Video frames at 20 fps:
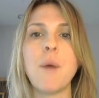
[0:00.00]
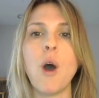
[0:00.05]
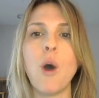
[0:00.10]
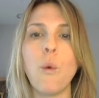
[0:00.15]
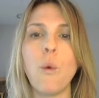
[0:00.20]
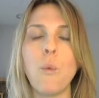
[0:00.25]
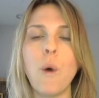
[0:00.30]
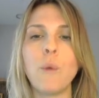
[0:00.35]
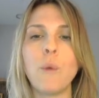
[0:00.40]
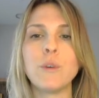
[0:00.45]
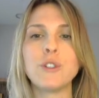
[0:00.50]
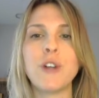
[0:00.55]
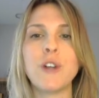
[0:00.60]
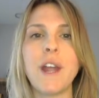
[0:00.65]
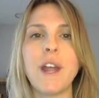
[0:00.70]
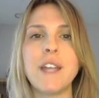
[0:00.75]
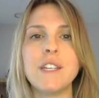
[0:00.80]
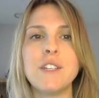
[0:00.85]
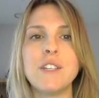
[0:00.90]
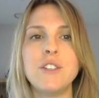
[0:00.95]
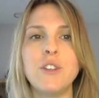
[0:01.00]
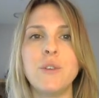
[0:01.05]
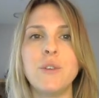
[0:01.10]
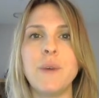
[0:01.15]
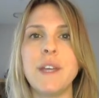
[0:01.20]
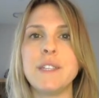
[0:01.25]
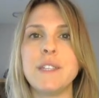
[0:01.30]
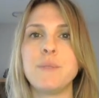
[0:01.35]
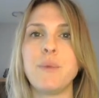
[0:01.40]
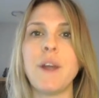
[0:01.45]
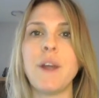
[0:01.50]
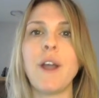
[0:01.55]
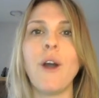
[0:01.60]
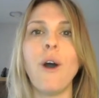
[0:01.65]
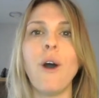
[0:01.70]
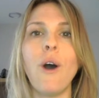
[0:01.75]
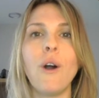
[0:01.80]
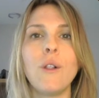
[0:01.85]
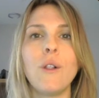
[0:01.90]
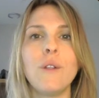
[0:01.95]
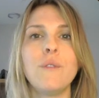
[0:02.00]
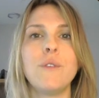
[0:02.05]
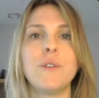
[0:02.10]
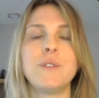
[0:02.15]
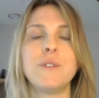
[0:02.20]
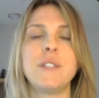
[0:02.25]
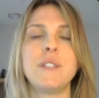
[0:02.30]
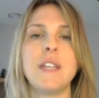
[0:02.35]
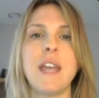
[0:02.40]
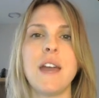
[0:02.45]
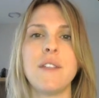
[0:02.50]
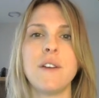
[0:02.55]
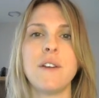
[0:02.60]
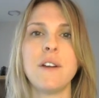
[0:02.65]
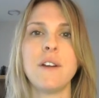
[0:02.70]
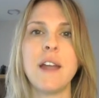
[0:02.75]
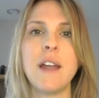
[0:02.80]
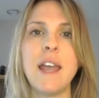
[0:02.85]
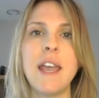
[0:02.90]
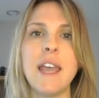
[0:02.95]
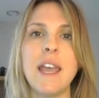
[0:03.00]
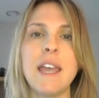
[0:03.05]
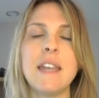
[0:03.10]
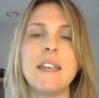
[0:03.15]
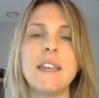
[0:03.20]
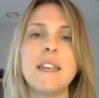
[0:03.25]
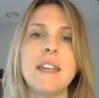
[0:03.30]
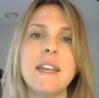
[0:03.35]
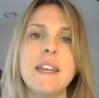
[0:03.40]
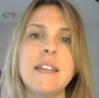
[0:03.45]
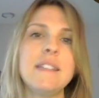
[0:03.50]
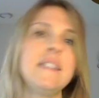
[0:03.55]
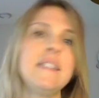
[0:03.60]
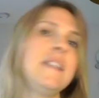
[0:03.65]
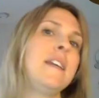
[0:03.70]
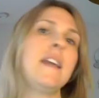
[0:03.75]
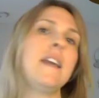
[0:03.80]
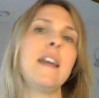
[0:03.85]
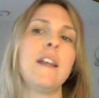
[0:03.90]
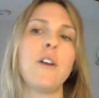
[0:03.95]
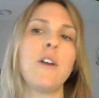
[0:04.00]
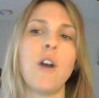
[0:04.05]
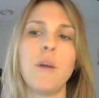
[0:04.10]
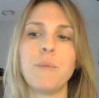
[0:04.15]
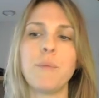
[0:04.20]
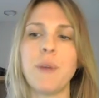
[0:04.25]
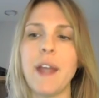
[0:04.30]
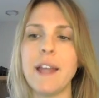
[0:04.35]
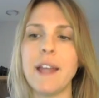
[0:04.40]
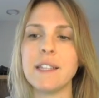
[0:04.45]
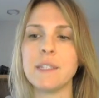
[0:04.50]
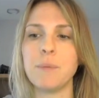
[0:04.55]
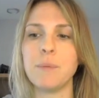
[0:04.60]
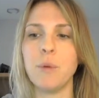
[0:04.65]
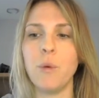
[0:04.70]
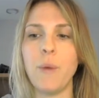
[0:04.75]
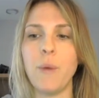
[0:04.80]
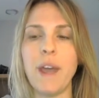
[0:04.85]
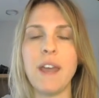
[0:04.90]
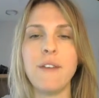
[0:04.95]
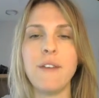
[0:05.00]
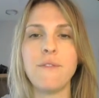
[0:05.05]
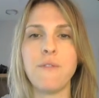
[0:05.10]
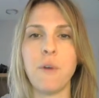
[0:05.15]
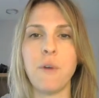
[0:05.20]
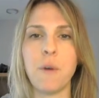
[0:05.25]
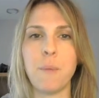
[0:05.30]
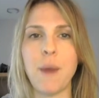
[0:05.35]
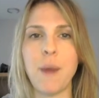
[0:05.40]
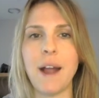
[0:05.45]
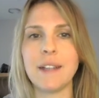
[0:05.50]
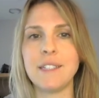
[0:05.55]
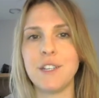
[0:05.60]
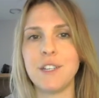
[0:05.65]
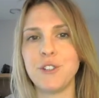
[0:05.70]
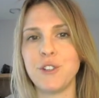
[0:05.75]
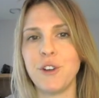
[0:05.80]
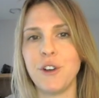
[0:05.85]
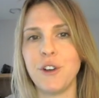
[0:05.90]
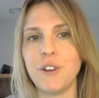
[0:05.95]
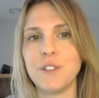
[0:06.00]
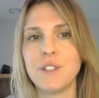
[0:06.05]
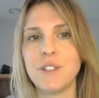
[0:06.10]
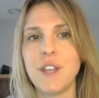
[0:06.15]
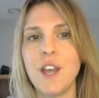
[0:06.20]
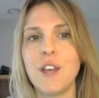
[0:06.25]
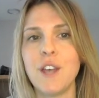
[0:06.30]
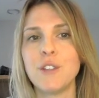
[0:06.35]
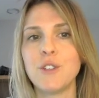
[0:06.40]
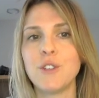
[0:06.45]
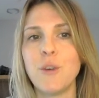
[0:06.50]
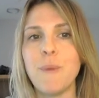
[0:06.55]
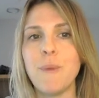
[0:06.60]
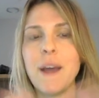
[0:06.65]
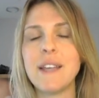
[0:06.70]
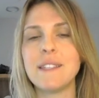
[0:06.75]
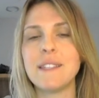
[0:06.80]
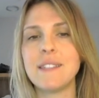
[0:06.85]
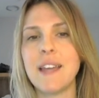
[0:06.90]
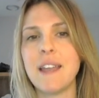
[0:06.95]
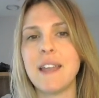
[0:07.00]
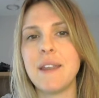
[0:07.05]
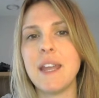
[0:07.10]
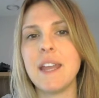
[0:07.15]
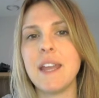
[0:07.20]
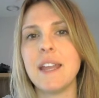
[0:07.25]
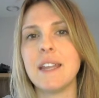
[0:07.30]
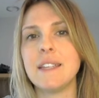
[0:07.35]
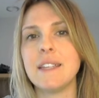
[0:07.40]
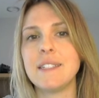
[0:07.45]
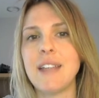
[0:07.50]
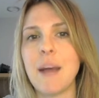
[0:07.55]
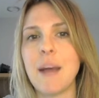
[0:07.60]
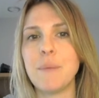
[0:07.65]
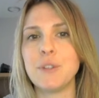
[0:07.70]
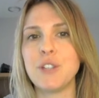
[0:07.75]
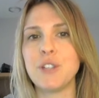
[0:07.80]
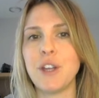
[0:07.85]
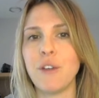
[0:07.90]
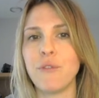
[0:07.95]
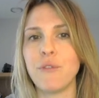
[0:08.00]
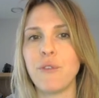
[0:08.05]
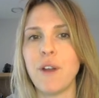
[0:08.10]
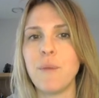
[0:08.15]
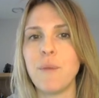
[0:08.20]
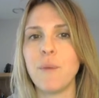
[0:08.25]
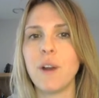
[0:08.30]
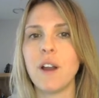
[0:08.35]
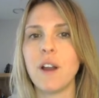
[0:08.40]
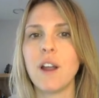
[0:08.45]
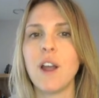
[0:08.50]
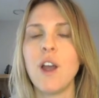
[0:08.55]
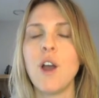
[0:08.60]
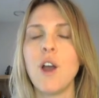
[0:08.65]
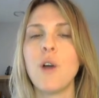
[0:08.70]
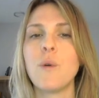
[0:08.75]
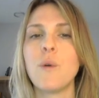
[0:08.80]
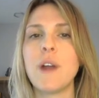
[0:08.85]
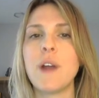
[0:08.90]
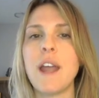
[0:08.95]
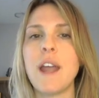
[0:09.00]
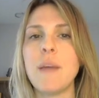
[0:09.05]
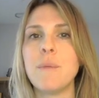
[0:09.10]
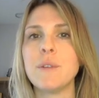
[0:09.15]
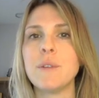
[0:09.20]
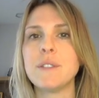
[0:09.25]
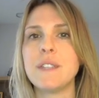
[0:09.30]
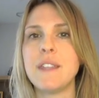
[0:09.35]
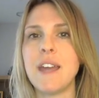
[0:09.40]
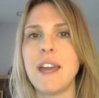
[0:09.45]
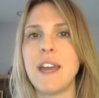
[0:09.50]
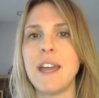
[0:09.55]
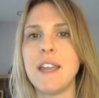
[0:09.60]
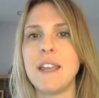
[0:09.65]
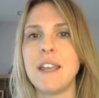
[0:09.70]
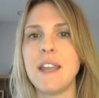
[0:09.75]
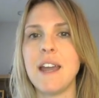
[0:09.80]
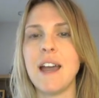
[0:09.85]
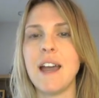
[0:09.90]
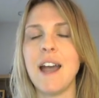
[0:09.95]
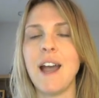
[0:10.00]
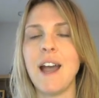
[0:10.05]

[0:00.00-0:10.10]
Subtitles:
What we're trying to do is bring all of those together in an easy and comprehensible way for practitioners. So by setting and establishing a framework, we're able to then